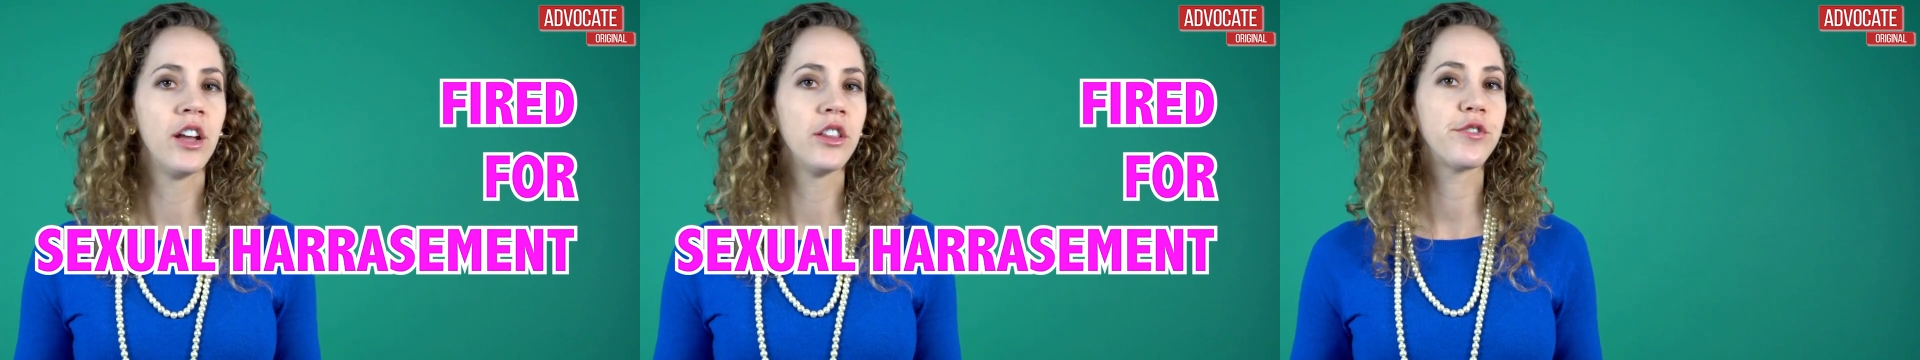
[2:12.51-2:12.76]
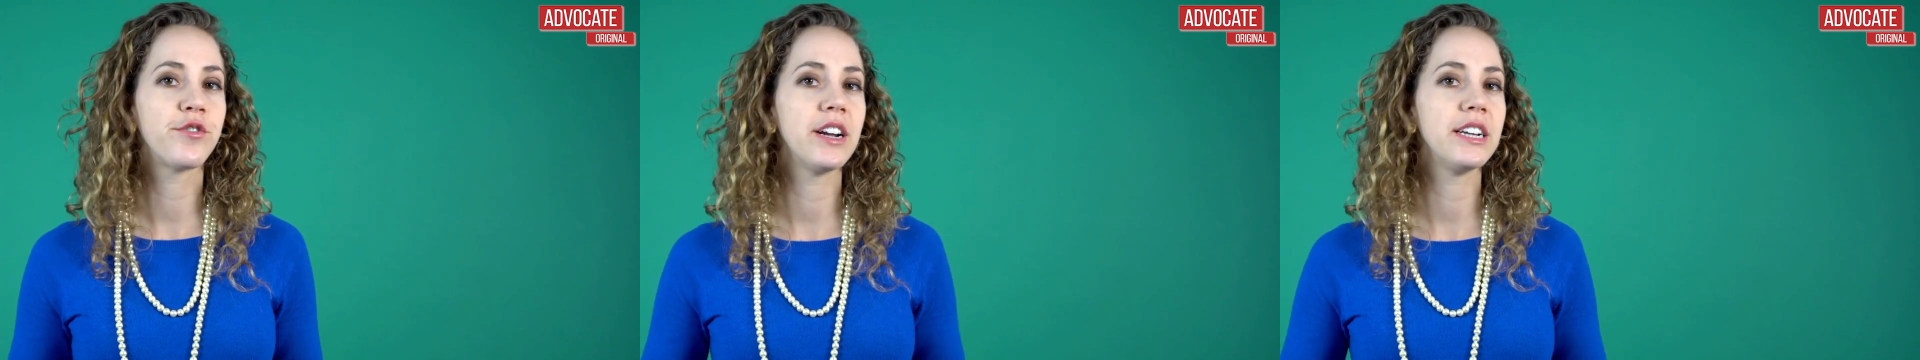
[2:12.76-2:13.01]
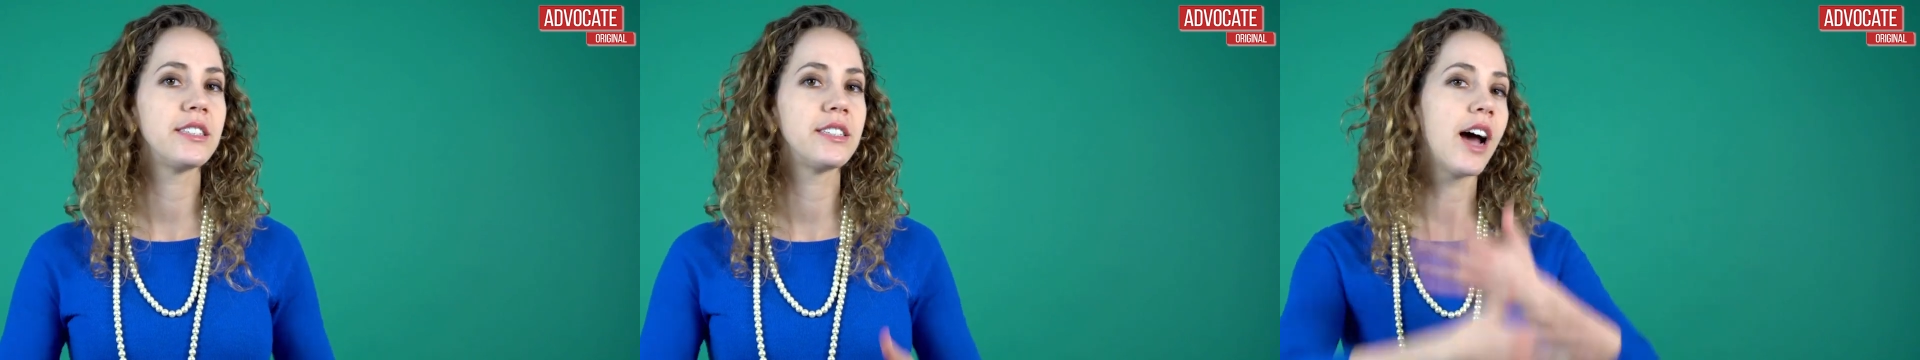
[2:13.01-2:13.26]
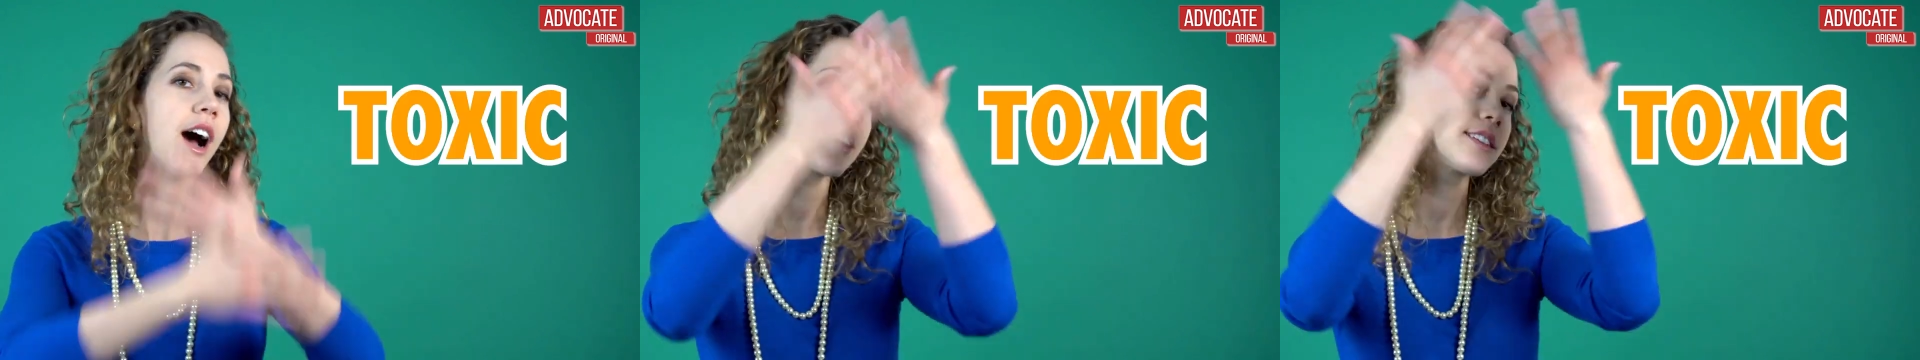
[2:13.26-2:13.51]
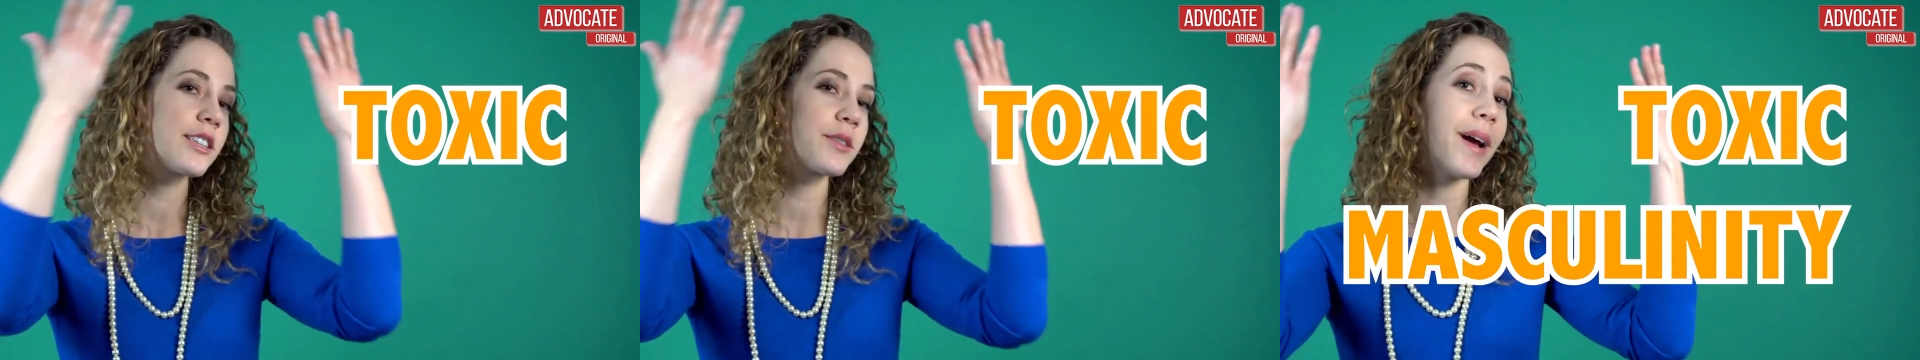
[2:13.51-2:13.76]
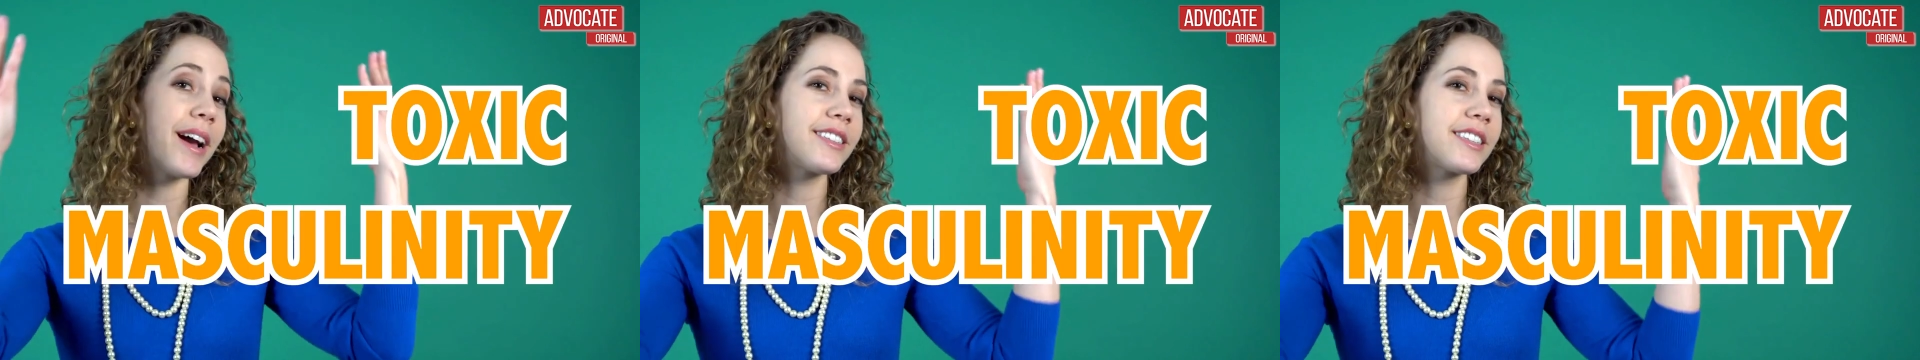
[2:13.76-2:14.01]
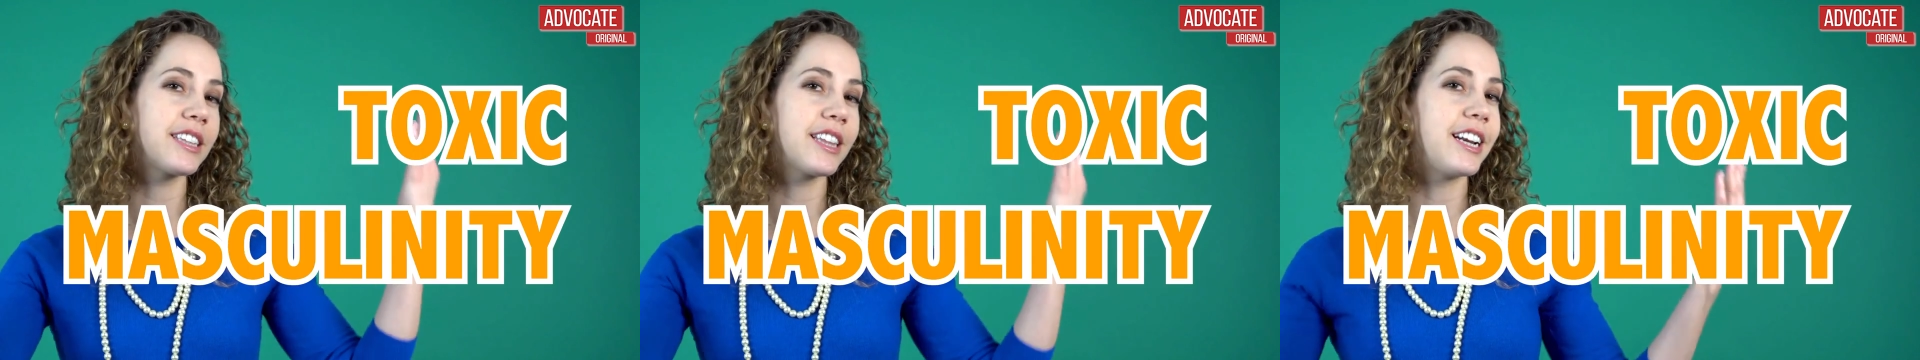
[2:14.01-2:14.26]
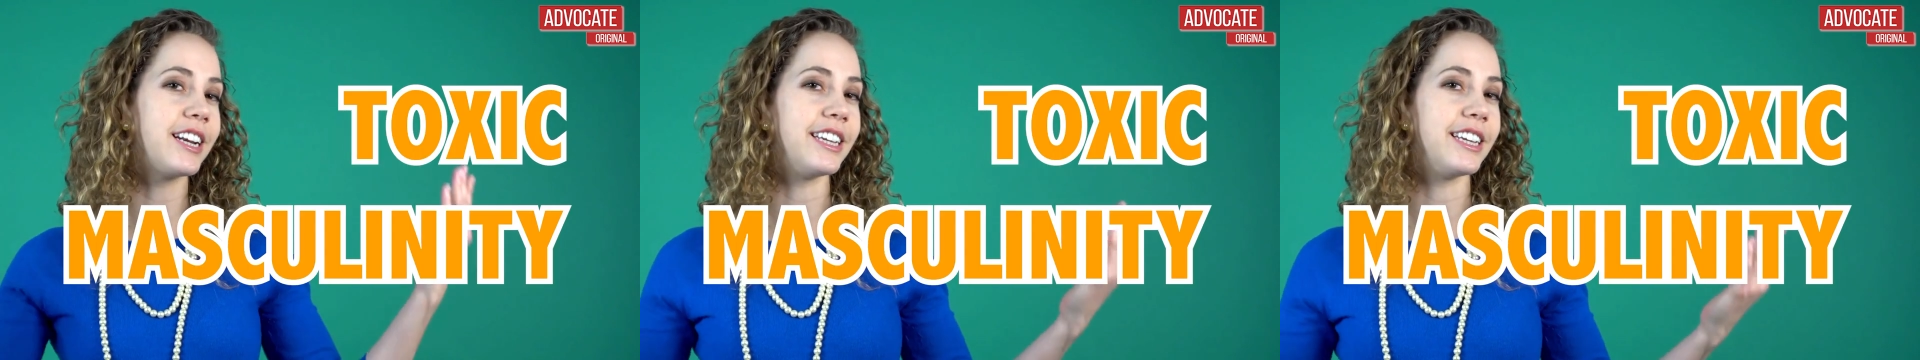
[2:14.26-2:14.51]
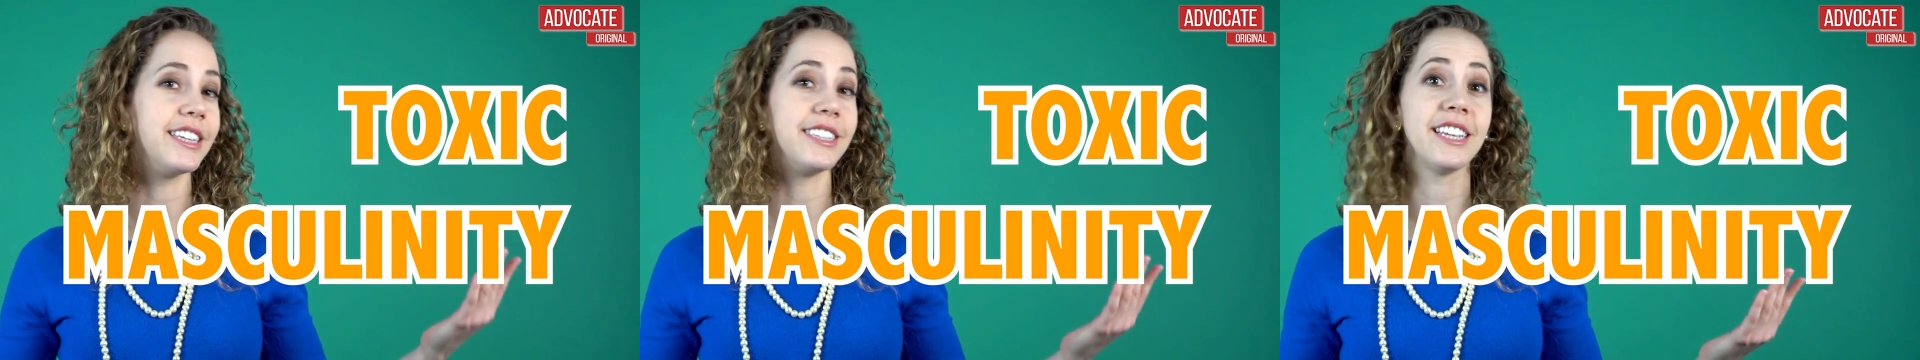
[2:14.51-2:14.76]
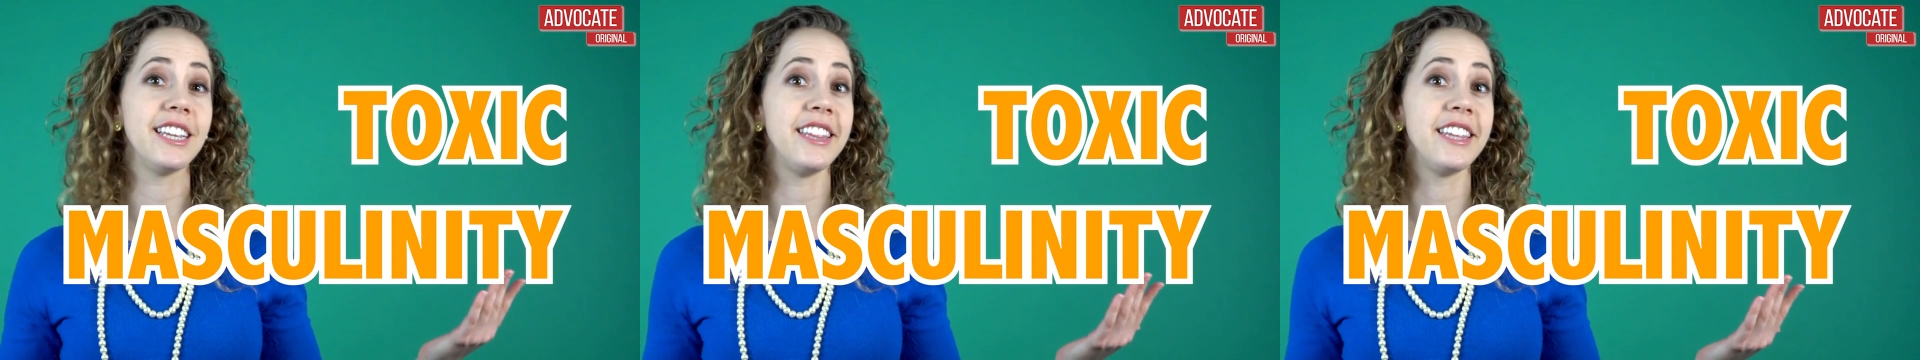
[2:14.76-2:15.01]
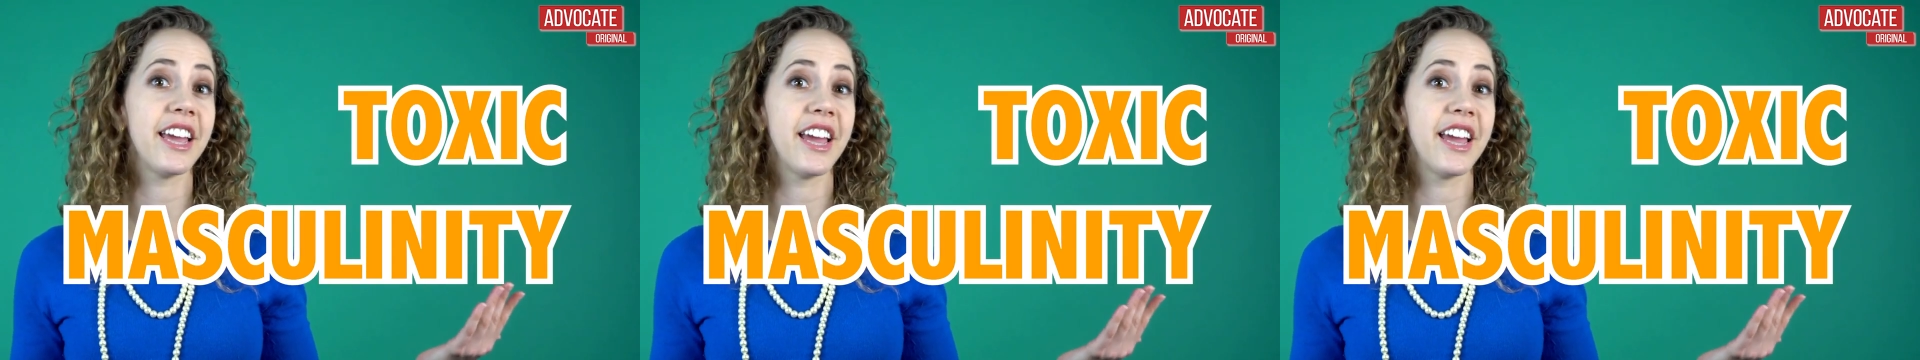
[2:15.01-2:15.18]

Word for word: the phrase toxic masculinity is in the